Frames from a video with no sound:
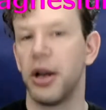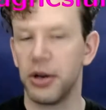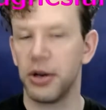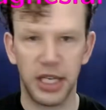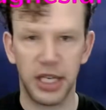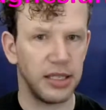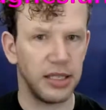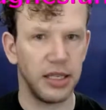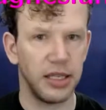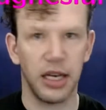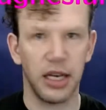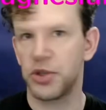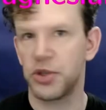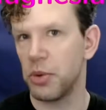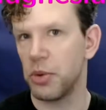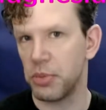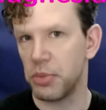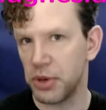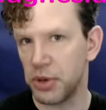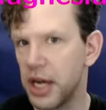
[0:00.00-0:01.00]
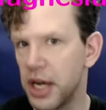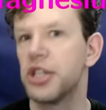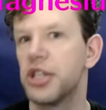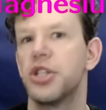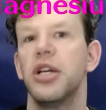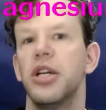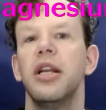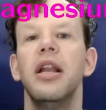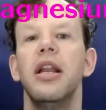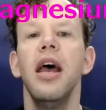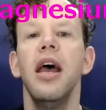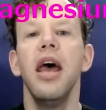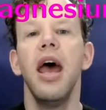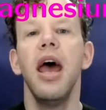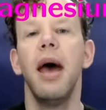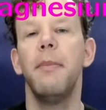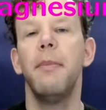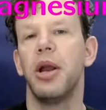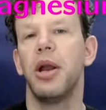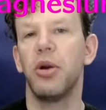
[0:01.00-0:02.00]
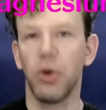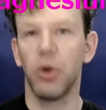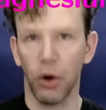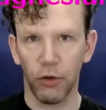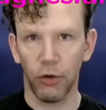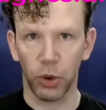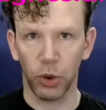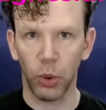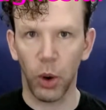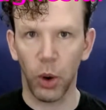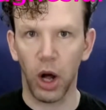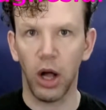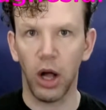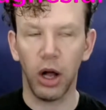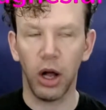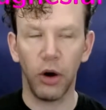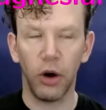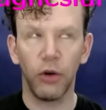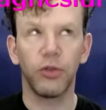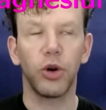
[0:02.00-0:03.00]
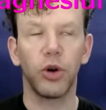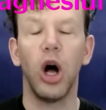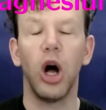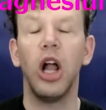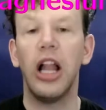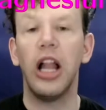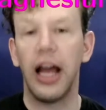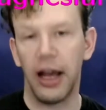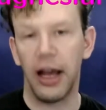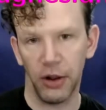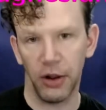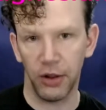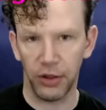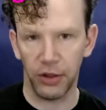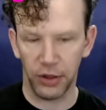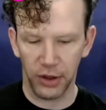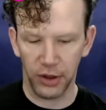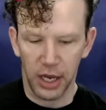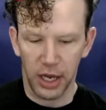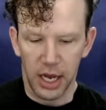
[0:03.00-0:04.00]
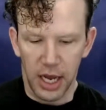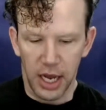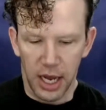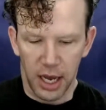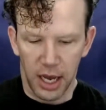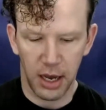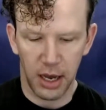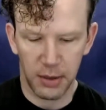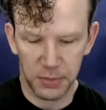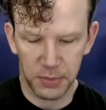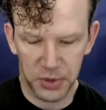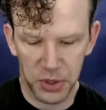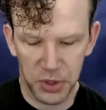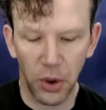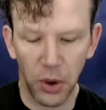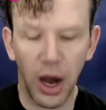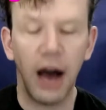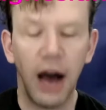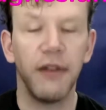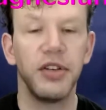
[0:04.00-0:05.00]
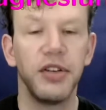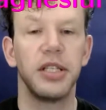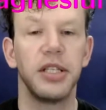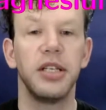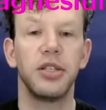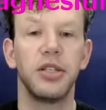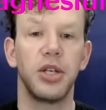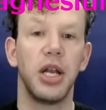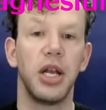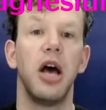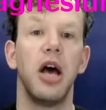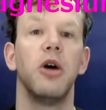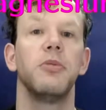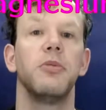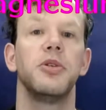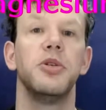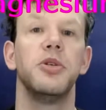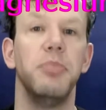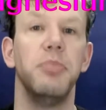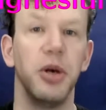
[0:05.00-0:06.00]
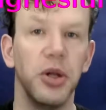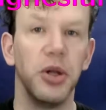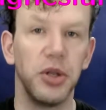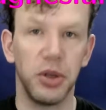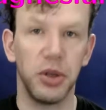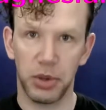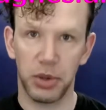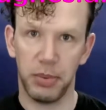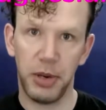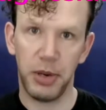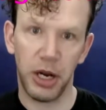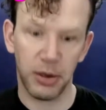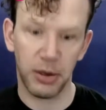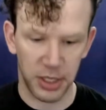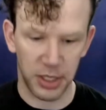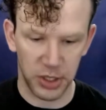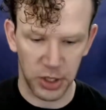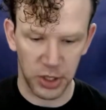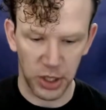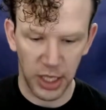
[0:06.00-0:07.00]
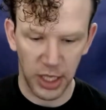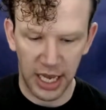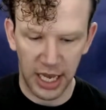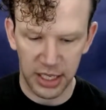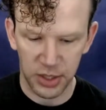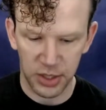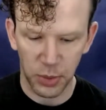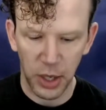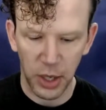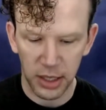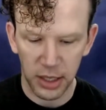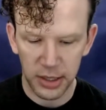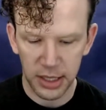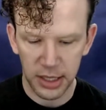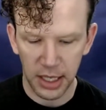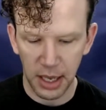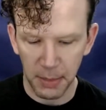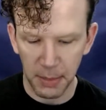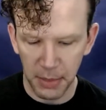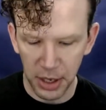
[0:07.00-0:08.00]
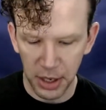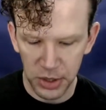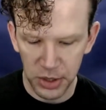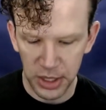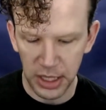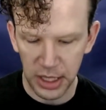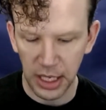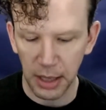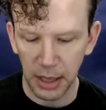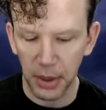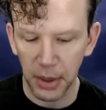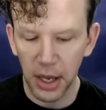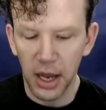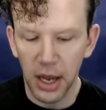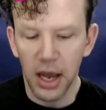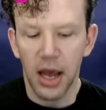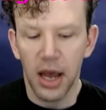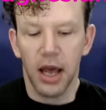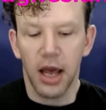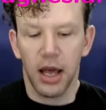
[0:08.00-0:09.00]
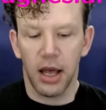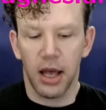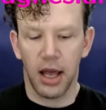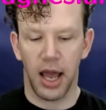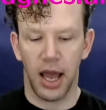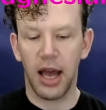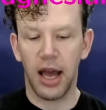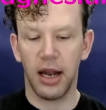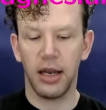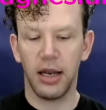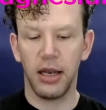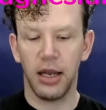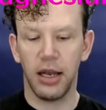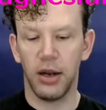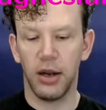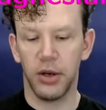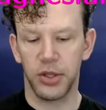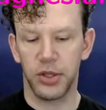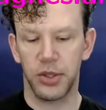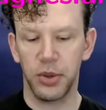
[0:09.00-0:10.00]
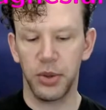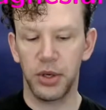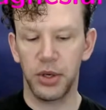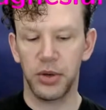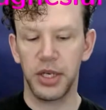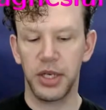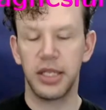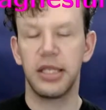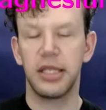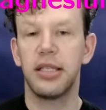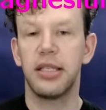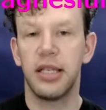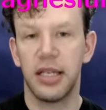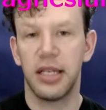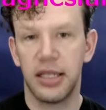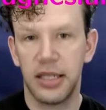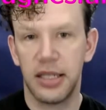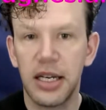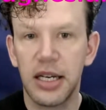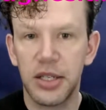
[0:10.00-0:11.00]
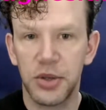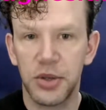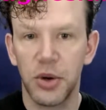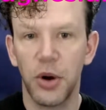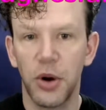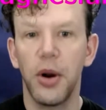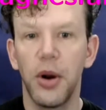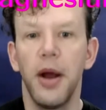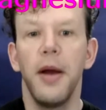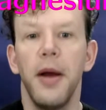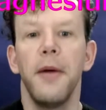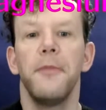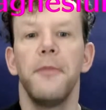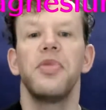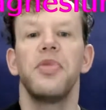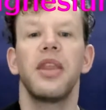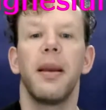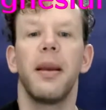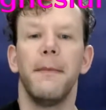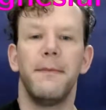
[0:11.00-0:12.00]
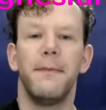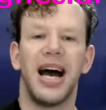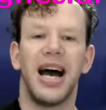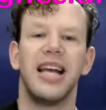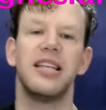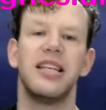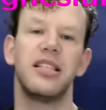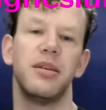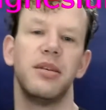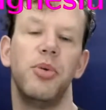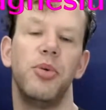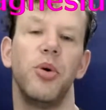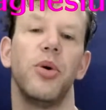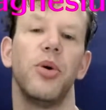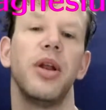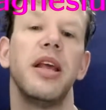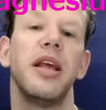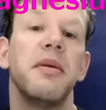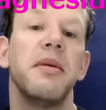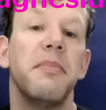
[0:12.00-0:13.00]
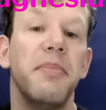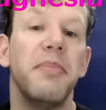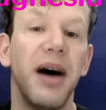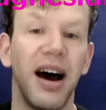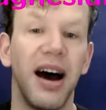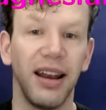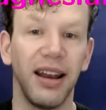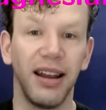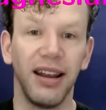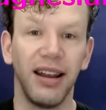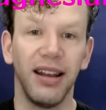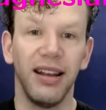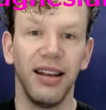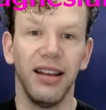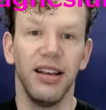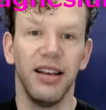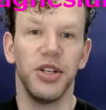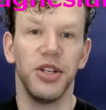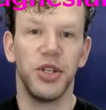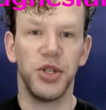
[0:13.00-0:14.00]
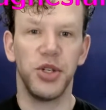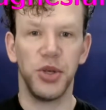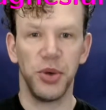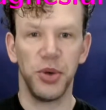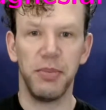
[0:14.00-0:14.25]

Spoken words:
testosterone production and better overall health. So obviously it's going to help to build and repair muscle as well to get better sleep. And it also increases testosterone by supporting the body to